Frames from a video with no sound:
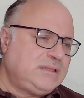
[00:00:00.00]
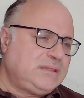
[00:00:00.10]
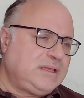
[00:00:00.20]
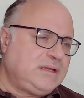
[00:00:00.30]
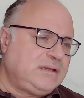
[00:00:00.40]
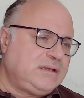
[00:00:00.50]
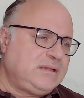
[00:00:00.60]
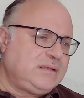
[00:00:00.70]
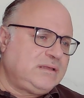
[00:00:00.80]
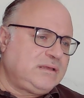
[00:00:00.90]
than
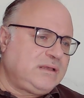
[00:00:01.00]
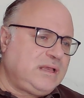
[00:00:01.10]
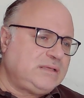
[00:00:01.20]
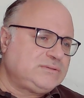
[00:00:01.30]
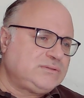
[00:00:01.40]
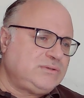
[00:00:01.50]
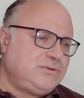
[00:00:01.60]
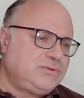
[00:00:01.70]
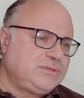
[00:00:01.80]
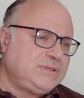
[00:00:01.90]
gas
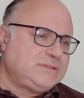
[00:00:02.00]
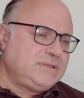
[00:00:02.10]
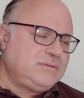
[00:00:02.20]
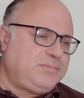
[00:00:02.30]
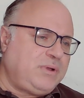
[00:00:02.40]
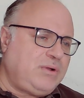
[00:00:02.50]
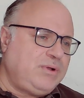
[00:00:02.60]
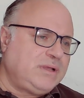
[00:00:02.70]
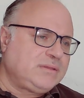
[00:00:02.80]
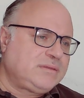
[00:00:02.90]
or diesel
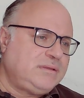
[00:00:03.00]
powered